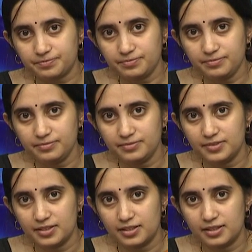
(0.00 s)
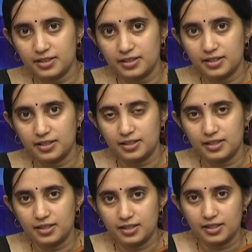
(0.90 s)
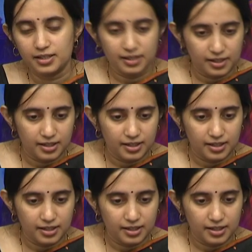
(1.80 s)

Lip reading: [no speech]